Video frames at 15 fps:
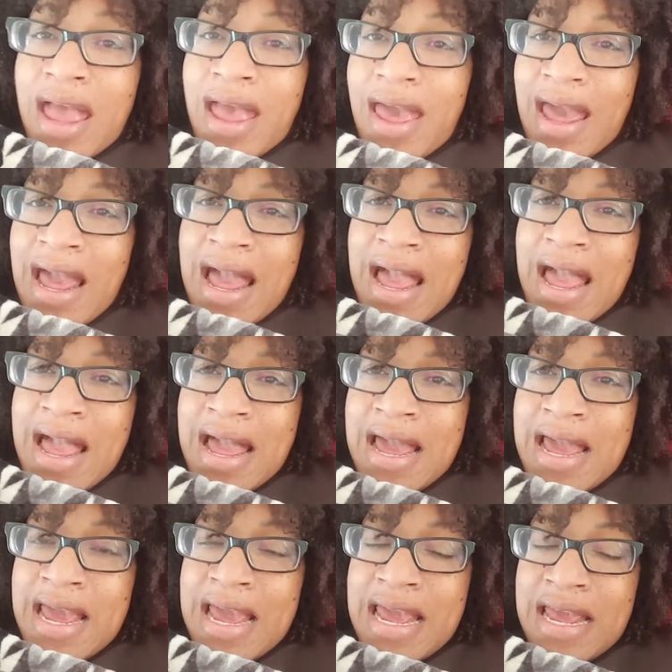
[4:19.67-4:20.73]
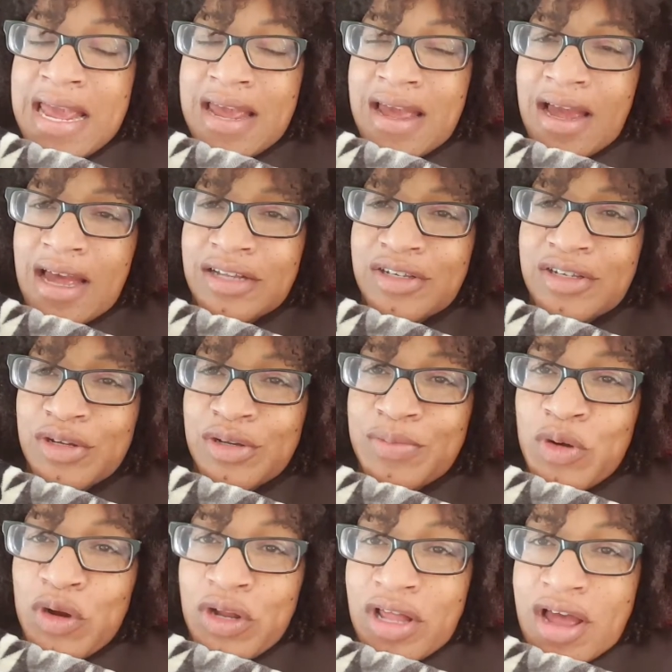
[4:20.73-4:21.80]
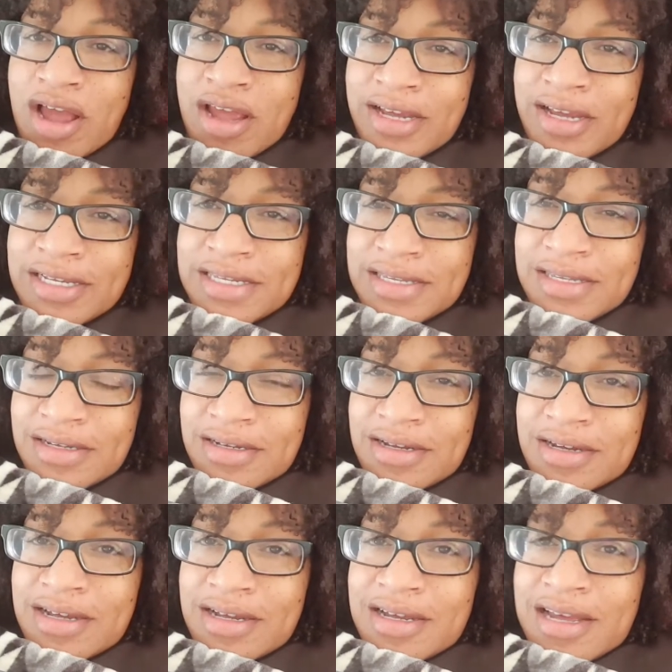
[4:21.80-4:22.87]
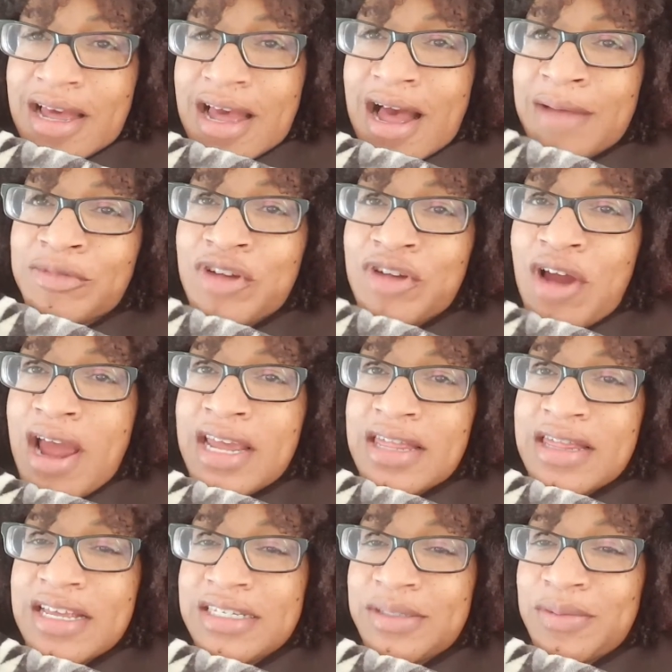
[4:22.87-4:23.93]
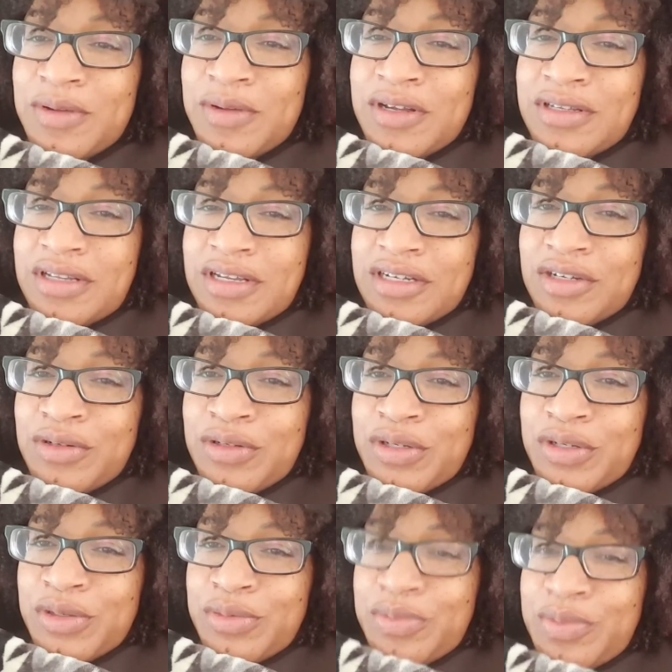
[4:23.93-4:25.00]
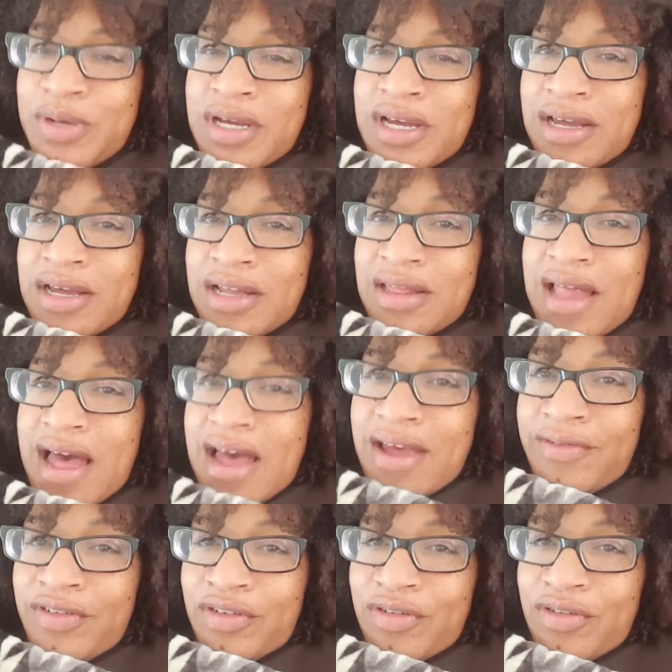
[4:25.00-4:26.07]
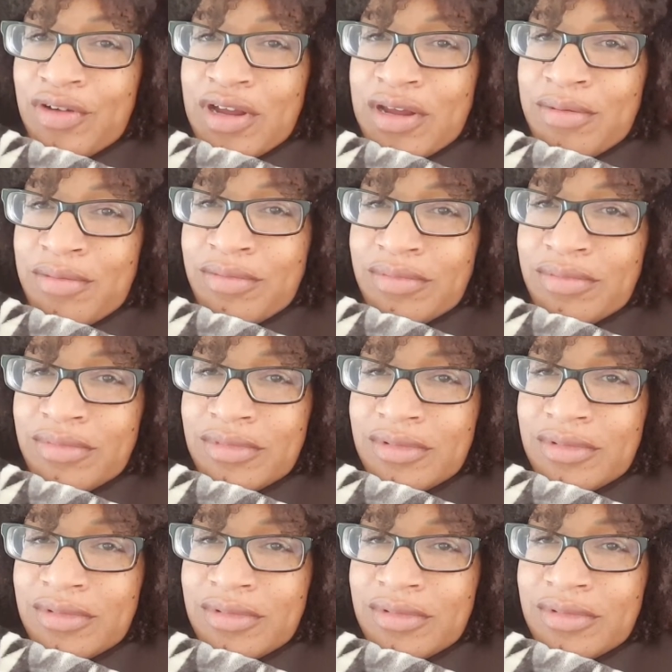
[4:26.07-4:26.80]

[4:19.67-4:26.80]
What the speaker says: Hey, I got 2 more likes. I'm trying this one, the YouTube live stream,